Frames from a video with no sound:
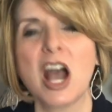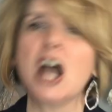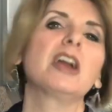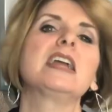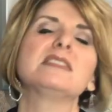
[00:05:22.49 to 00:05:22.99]

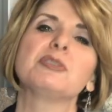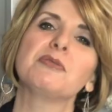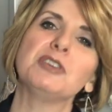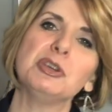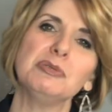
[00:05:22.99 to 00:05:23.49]
All right, so if
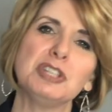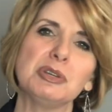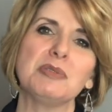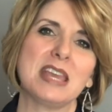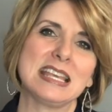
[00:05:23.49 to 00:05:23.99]
you
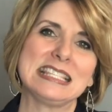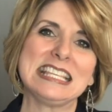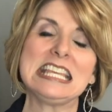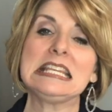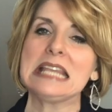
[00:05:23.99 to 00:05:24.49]
do this
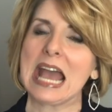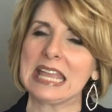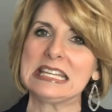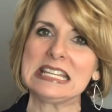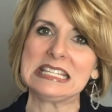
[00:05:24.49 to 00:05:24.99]
in
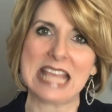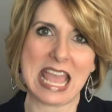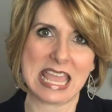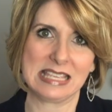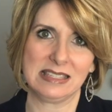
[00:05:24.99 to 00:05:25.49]
90
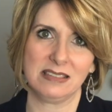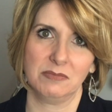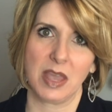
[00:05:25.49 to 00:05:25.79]
days,